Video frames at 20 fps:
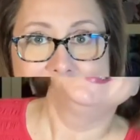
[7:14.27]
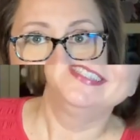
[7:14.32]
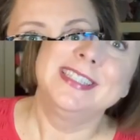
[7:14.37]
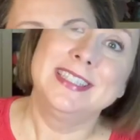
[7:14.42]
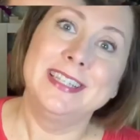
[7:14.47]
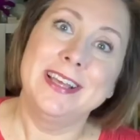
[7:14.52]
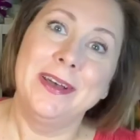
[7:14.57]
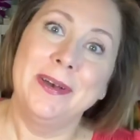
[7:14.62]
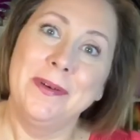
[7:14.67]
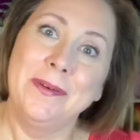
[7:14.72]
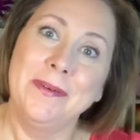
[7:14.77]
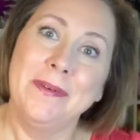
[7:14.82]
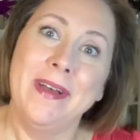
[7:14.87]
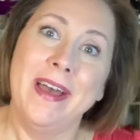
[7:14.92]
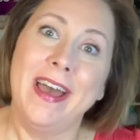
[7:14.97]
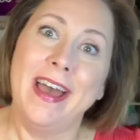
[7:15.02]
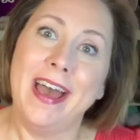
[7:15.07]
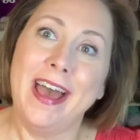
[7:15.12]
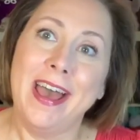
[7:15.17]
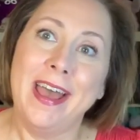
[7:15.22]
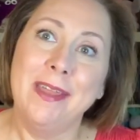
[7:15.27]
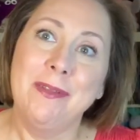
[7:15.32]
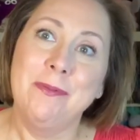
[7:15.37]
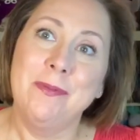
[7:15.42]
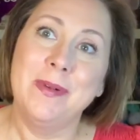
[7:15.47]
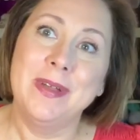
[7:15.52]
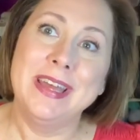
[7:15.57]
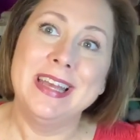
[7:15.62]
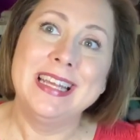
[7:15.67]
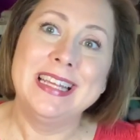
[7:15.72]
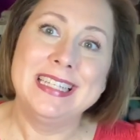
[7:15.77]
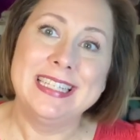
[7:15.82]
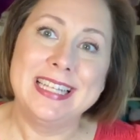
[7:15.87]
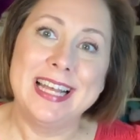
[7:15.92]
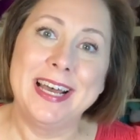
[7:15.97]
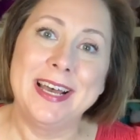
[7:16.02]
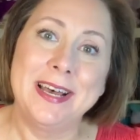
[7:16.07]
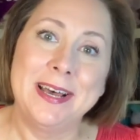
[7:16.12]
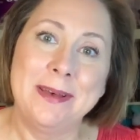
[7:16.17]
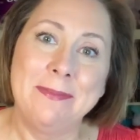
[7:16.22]
So I was
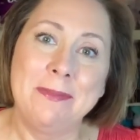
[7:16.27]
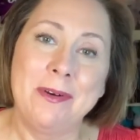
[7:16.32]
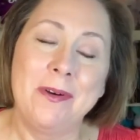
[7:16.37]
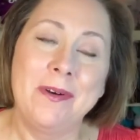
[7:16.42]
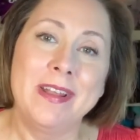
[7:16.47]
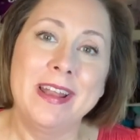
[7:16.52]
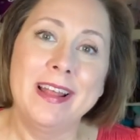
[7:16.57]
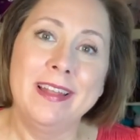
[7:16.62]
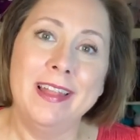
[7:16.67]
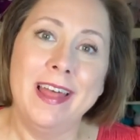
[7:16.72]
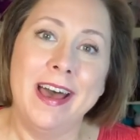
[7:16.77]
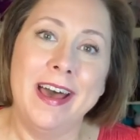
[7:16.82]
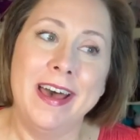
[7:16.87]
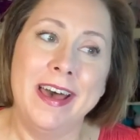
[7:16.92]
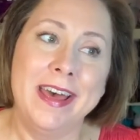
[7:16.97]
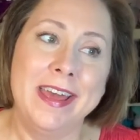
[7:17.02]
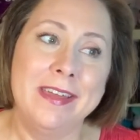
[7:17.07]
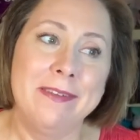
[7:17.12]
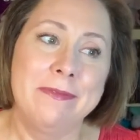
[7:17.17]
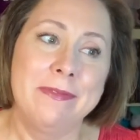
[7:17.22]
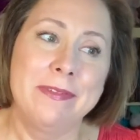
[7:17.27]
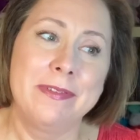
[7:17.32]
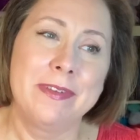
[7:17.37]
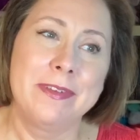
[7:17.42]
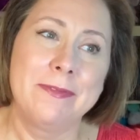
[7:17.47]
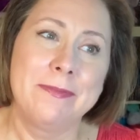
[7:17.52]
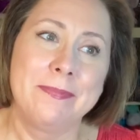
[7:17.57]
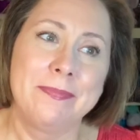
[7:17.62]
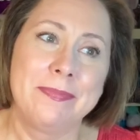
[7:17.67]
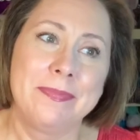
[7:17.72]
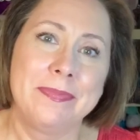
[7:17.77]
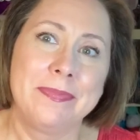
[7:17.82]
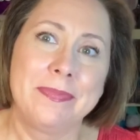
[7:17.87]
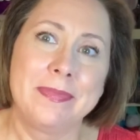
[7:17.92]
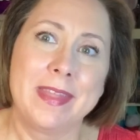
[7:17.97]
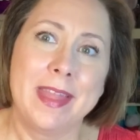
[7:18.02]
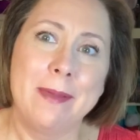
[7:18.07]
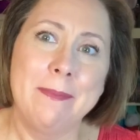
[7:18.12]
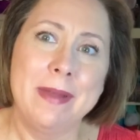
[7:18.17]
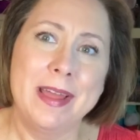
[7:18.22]
um, on a live,
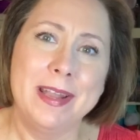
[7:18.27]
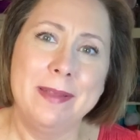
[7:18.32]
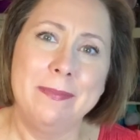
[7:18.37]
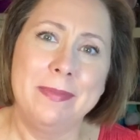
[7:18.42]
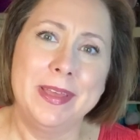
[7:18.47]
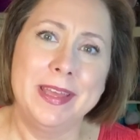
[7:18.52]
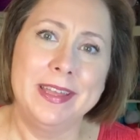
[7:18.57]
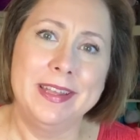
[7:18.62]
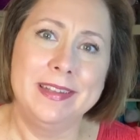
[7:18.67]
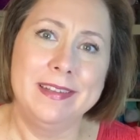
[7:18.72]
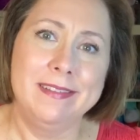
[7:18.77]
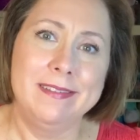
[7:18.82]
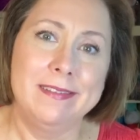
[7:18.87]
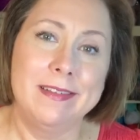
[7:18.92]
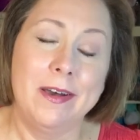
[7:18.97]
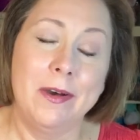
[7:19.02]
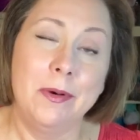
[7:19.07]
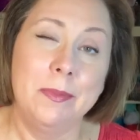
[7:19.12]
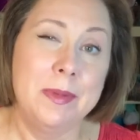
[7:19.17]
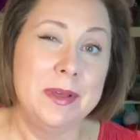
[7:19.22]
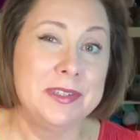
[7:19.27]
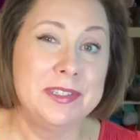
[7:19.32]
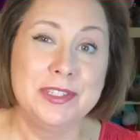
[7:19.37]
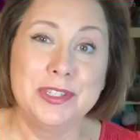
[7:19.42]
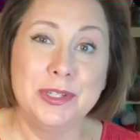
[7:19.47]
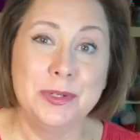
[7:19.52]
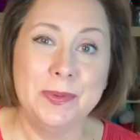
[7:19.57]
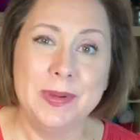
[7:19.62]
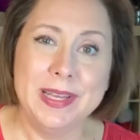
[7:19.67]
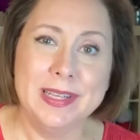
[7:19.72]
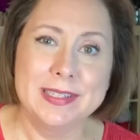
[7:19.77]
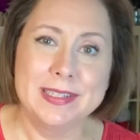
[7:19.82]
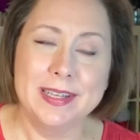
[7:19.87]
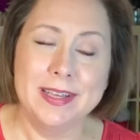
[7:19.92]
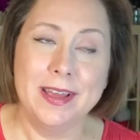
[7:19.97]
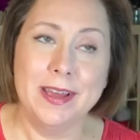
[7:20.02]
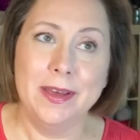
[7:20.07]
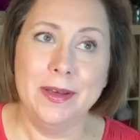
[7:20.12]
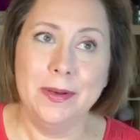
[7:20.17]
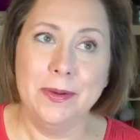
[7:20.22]
it might have been almost two weeks
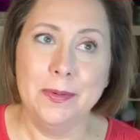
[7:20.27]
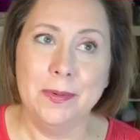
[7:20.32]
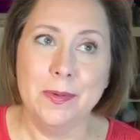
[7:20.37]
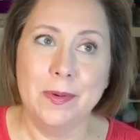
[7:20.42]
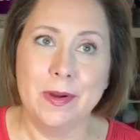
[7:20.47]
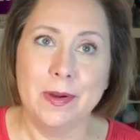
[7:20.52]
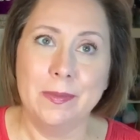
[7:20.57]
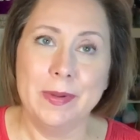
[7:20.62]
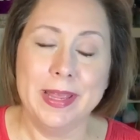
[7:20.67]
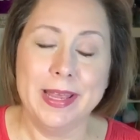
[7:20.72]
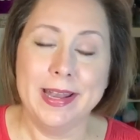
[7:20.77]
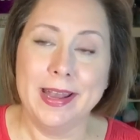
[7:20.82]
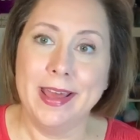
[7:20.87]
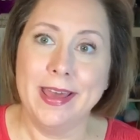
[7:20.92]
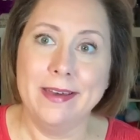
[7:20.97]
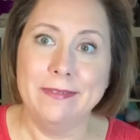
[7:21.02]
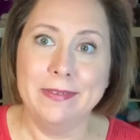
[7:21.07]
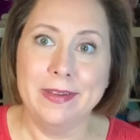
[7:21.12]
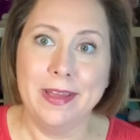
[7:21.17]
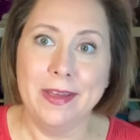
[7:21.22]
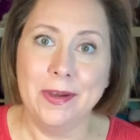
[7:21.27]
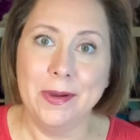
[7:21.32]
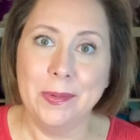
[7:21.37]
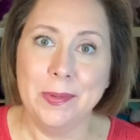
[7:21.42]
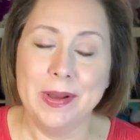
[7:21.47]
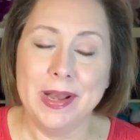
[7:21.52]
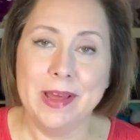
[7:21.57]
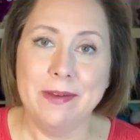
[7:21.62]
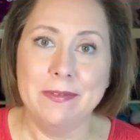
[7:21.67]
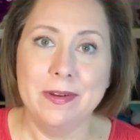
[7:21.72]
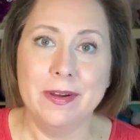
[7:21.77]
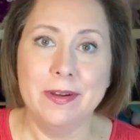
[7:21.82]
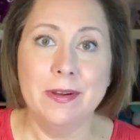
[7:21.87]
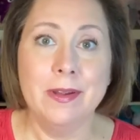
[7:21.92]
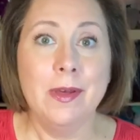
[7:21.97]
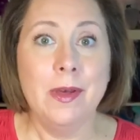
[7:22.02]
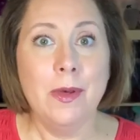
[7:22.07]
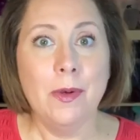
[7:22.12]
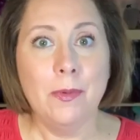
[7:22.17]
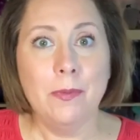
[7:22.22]
ago or a week and a half ago or whatever,
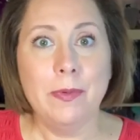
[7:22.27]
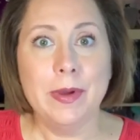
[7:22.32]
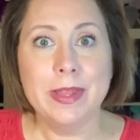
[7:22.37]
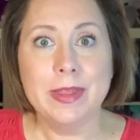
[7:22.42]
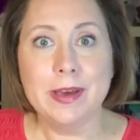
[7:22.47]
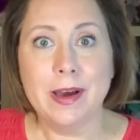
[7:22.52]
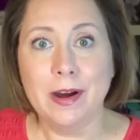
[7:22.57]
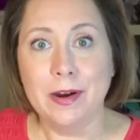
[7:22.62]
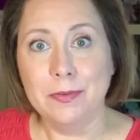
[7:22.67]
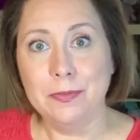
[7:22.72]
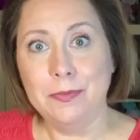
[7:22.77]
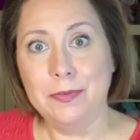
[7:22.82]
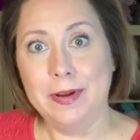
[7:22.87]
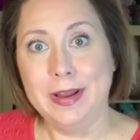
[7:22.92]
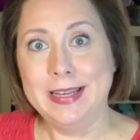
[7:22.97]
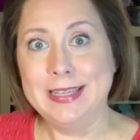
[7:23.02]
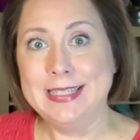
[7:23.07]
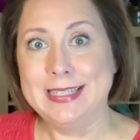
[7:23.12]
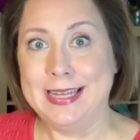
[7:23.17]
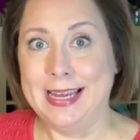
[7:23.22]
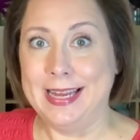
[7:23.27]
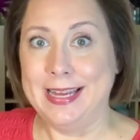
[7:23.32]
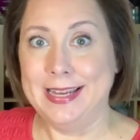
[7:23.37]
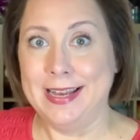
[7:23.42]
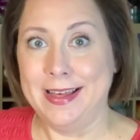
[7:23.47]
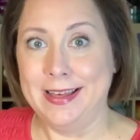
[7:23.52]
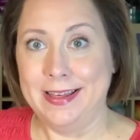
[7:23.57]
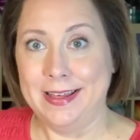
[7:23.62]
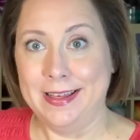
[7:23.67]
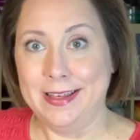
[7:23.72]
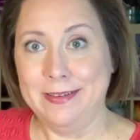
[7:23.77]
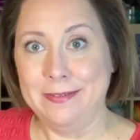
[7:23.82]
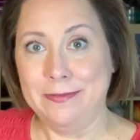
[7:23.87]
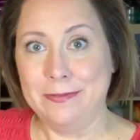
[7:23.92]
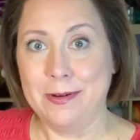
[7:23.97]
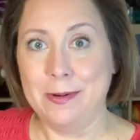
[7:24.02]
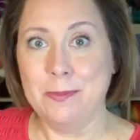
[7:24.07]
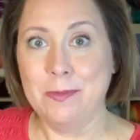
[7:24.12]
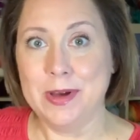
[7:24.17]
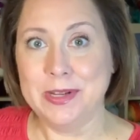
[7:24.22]
with our friend Dana
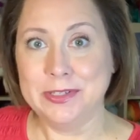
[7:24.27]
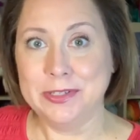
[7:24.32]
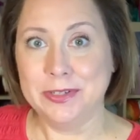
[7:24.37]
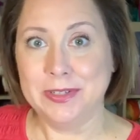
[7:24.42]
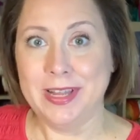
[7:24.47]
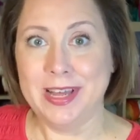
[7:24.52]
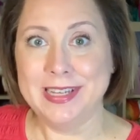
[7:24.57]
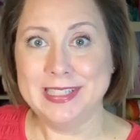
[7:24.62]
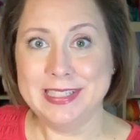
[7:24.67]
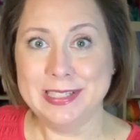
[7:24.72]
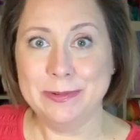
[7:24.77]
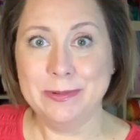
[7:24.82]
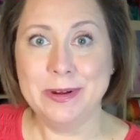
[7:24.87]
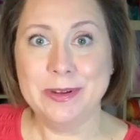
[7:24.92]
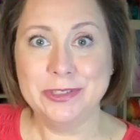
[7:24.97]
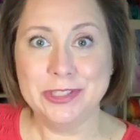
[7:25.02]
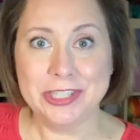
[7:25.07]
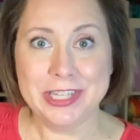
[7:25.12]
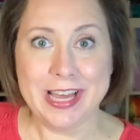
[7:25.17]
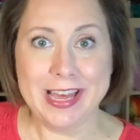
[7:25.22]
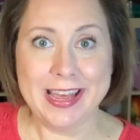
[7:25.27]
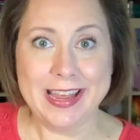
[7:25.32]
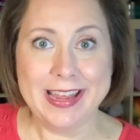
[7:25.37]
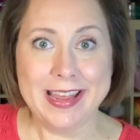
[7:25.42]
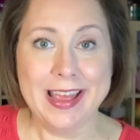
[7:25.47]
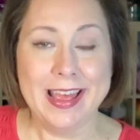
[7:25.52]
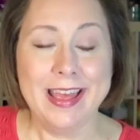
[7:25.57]
from Wanderlust Crochet.